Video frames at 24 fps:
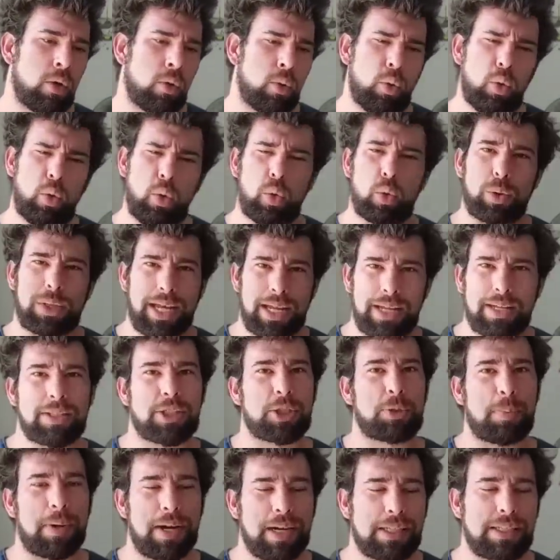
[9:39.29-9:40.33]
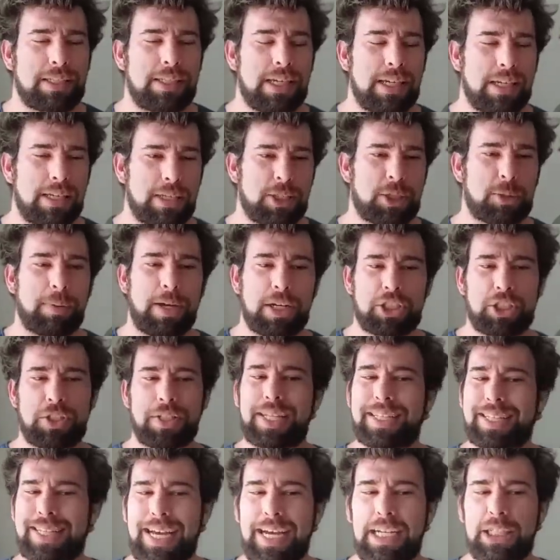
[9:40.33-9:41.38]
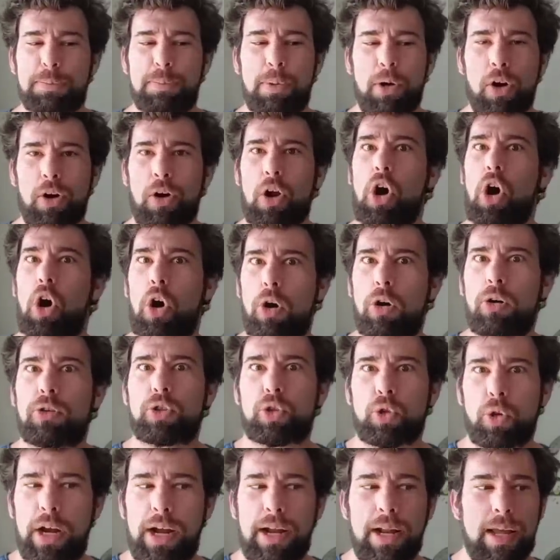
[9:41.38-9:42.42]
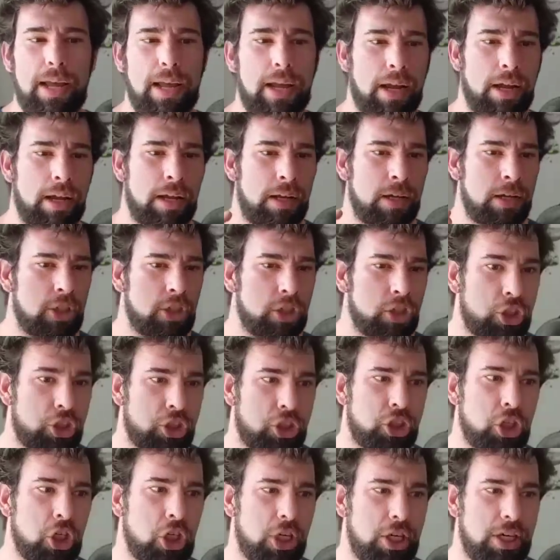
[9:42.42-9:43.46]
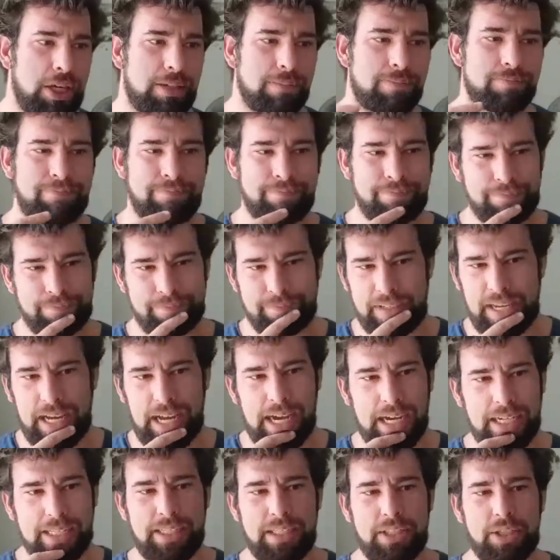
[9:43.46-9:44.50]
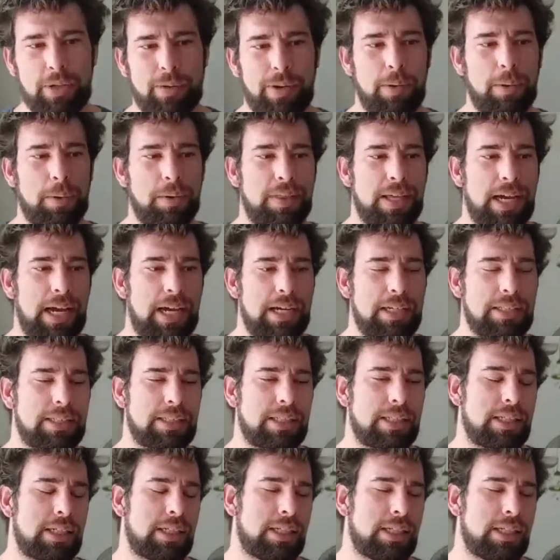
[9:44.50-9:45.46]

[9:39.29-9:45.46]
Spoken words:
Ooh, that is spicy, especially that last part. All training should. Yeah, I disagree with that.